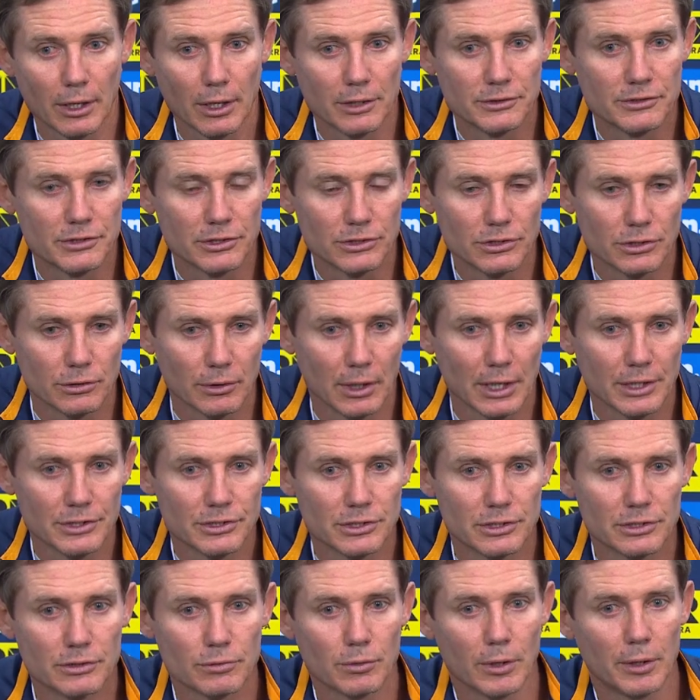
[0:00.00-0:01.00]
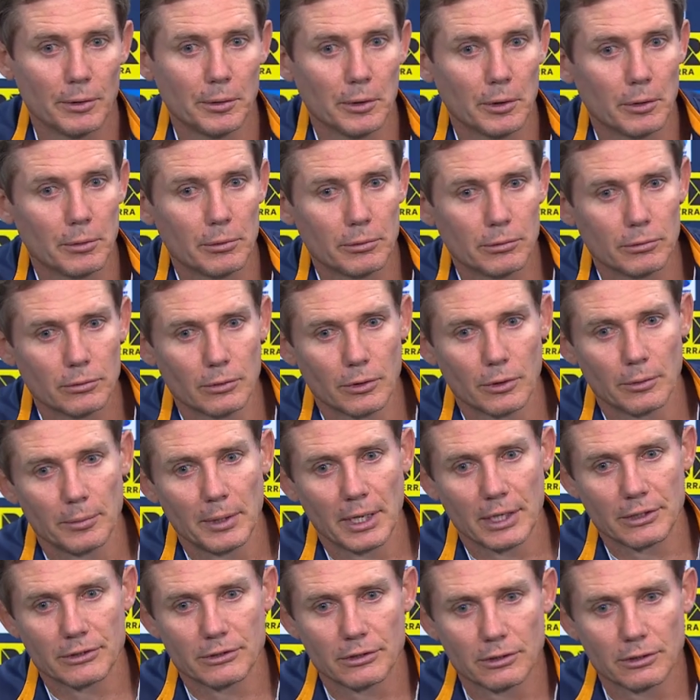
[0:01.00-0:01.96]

those situations where we were about